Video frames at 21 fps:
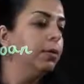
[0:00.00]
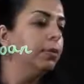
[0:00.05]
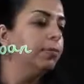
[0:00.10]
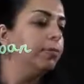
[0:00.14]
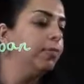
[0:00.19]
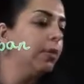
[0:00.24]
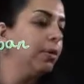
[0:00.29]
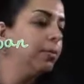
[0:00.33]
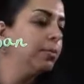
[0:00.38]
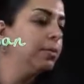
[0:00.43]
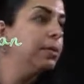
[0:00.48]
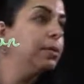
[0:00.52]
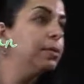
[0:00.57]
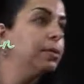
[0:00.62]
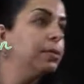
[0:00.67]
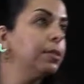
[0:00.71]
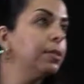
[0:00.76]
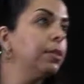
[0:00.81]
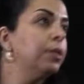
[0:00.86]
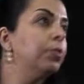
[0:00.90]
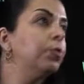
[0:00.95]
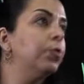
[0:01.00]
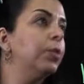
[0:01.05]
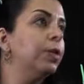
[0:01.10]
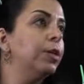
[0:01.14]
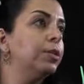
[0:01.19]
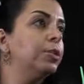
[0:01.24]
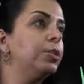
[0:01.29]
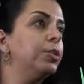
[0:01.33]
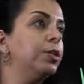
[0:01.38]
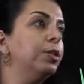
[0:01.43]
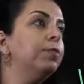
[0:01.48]
from this
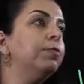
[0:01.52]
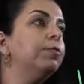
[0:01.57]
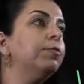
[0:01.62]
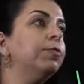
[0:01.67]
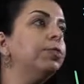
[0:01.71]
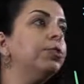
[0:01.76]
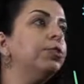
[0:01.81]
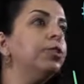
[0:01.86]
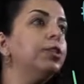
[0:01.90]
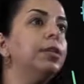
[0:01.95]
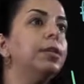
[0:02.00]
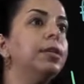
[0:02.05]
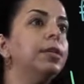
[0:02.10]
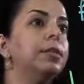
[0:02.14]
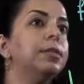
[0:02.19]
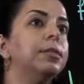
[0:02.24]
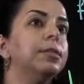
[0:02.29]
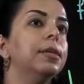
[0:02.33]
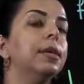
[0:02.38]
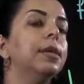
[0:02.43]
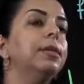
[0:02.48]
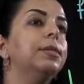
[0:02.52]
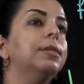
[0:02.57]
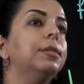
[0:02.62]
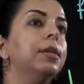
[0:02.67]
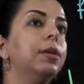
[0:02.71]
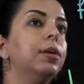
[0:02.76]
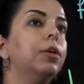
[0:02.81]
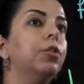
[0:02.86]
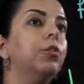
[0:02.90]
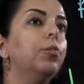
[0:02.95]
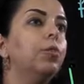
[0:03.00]
equation, which is
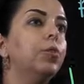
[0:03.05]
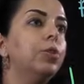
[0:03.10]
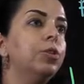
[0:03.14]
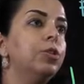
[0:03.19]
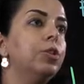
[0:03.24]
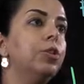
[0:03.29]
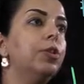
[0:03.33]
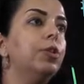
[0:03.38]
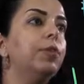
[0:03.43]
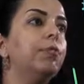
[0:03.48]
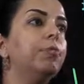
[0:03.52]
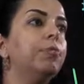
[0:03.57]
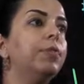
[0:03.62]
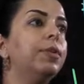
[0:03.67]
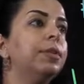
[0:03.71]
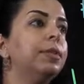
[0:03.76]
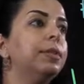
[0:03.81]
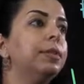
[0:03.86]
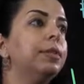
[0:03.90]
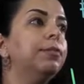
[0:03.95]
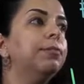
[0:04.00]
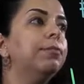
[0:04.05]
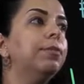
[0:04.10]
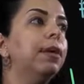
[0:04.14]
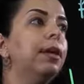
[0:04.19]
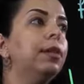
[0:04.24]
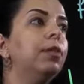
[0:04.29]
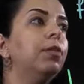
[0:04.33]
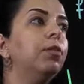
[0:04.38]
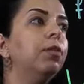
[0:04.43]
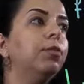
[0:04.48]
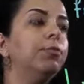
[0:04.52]
the equation of present
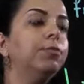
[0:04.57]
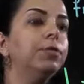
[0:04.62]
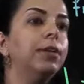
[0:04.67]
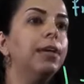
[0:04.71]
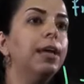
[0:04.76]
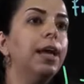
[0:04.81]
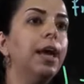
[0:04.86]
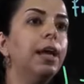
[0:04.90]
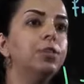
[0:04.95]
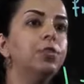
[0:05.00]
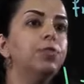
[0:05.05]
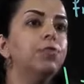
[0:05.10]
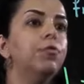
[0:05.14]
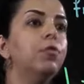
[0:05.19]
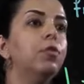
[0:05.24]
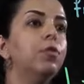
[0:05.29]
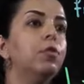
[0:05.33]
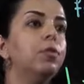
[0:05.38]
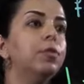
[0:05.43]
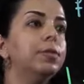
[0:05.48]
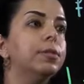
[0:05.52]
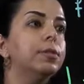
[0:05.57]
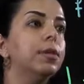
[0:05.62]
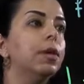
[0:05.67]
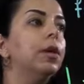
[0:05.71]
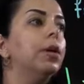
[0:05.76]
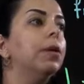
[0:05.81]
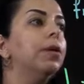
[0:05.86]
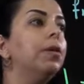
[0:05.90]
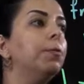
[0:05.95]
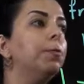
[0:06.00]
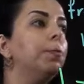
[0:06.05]
value of the cash flows
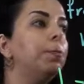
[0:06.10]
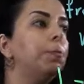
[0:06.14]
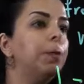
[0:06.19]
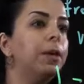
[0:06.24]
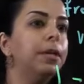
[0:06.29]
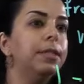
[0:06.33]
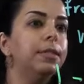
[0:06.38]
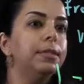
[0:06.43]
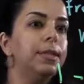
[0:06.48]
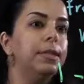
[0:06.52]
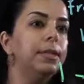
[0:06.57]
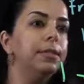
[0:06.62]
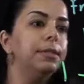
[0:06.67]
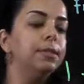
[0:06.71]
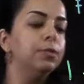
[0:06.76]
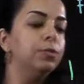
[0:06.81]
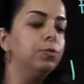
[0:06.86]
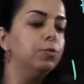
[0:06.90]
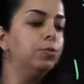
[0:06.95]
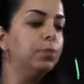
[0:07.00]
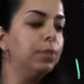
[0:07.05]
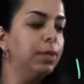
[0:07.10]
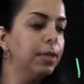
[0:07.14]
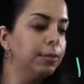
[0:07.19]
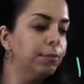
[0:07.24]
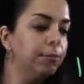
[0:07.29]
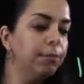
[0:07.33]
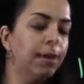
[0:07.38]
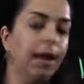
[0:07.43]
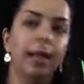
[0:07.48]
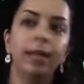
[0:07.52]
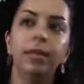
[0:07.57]
with its today
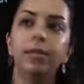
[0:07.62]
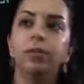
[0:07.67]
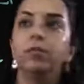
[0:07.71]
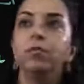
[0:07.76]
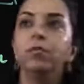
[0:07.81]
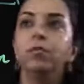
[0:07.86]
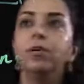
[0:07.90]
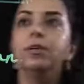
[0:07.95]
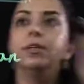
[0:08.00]
value,